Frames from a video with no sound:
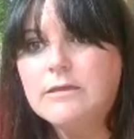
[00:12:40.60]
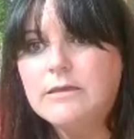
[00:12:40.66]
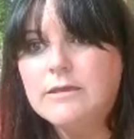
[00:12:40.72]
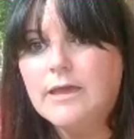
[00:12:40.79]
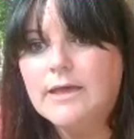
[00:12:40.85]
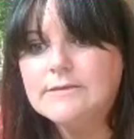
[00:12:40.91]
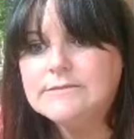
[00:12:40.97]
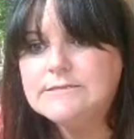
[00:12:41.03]

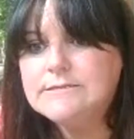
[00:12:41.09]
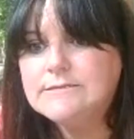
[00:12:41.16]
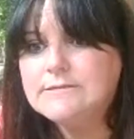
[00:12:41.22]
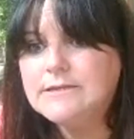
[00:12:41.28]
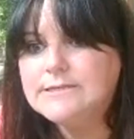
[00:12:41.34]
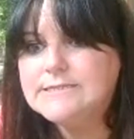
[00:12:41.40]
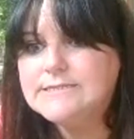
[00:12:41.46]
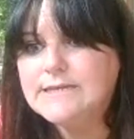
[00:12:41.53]
Yes,
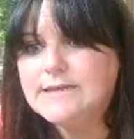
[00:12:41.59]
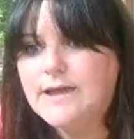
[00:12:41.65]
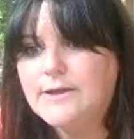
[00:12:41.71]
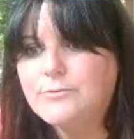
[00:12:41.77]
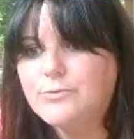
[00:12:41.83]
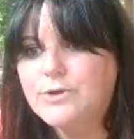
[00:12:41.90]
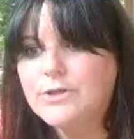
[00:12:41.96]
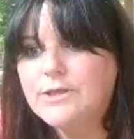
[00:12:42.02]
let's see. I
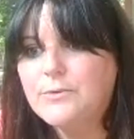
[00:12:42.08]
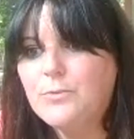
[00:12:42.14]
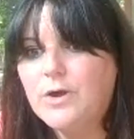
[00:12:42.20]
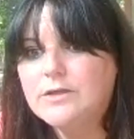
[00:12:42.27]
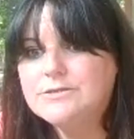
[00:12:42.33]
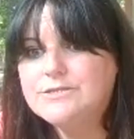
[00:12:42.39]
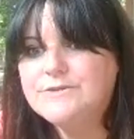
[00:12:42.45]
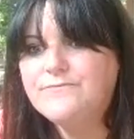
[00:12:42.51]
really
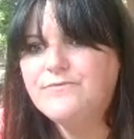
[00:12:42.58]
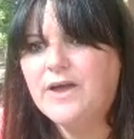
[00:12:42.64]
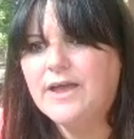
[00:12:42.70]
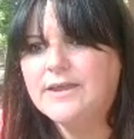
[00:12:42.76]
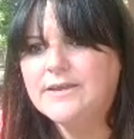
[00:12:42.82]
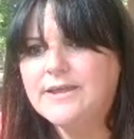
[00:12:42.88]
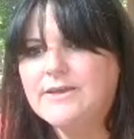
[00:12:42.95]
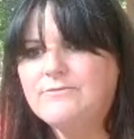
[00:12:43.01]
want to
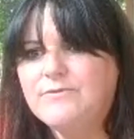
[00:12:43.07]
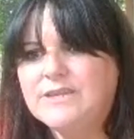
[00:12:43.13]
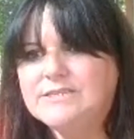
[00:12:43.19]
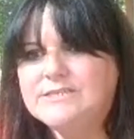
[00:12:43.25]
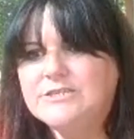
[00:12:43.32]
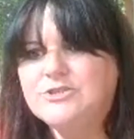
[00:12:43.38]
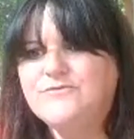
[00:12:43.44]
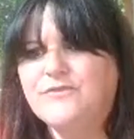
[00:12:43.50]
find a
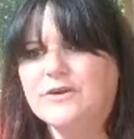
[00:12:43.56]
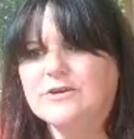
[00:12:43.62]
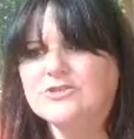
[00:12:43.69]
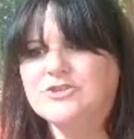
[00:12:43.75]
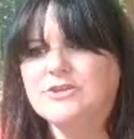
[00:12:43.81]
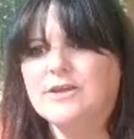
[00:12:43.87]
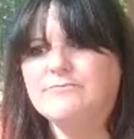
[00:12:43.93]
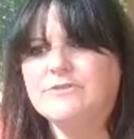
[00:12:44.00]
vintage
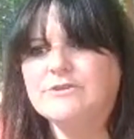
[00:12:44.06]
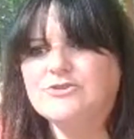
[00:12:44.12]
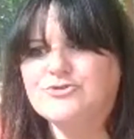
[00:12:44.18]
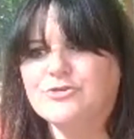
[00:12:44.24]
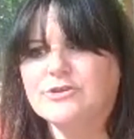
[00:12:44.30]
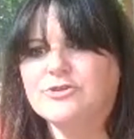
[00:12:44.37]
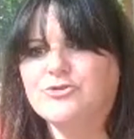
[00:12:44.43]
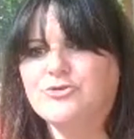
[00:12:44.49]
version of the
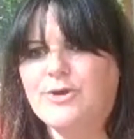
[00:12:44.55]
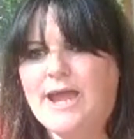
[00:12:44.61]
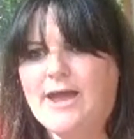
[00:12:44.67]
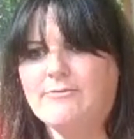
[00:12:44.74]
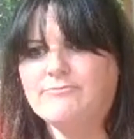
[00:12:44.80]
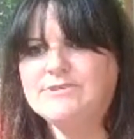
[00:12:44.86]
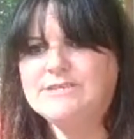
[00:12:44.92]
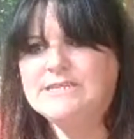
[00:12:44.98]

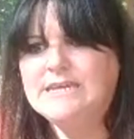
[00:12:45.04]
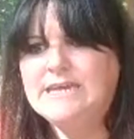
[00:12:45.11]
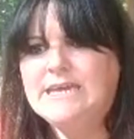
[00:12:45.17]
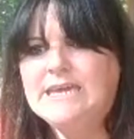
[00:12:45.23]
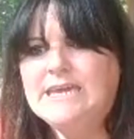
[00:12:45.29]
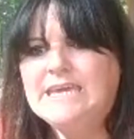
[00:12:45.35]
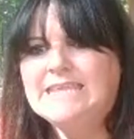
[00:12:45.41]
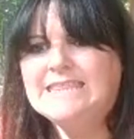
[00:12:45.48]
Druidcraft
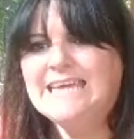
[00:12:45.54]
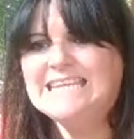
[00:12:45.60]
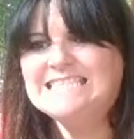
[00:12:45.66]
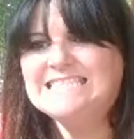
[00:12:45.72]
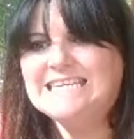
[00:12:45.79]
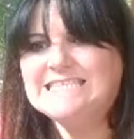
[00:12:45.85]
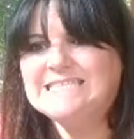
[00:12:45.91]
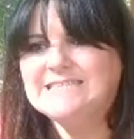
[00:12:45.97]

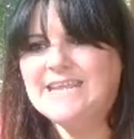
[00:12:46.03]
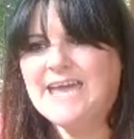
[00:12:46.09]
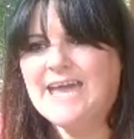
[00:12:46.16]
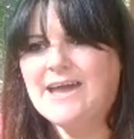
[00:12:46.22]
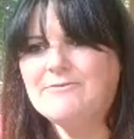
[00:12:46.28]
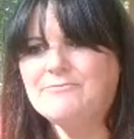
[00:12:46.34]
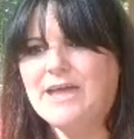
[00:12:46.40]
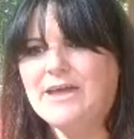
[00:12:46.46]
that doesn't
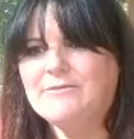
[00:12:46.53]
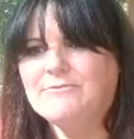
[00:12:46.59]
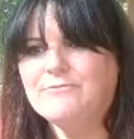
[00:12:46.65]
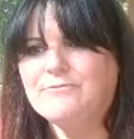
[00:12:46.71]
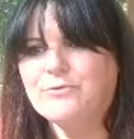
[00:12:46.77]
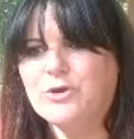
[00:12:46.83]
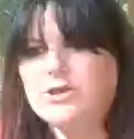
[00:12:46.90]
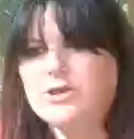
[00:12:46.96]
have that
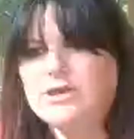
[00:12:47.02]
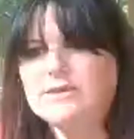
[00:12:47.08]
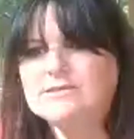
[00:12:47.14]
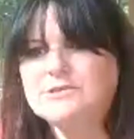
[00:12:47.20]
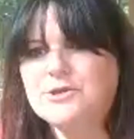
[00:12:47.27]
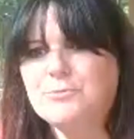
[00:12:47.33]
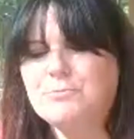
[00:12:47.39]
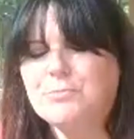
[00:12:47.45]
freaking
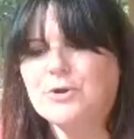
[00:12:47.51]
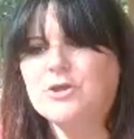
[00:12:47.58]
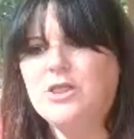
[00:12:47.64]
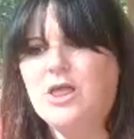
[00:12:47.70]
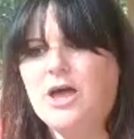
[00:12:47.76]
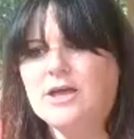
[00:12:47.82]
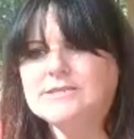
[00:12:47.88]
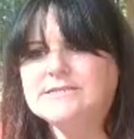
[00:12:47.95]
super
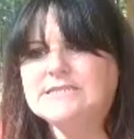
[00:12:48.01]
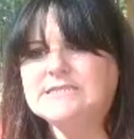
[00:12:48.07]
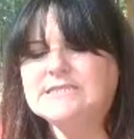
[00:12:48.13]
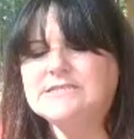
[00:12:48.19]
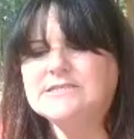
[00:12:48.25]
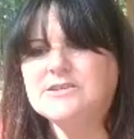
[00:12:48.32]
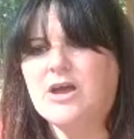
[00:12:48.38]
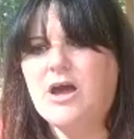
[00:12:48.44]
glossy
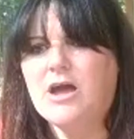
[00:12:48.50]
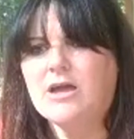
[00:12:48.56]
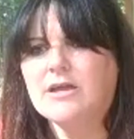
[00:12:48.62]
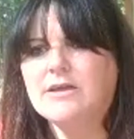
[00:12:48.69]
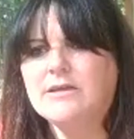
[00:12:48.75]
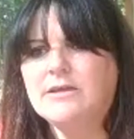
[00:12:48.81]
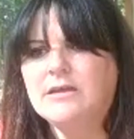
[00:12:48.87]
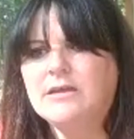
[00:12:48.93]
stock.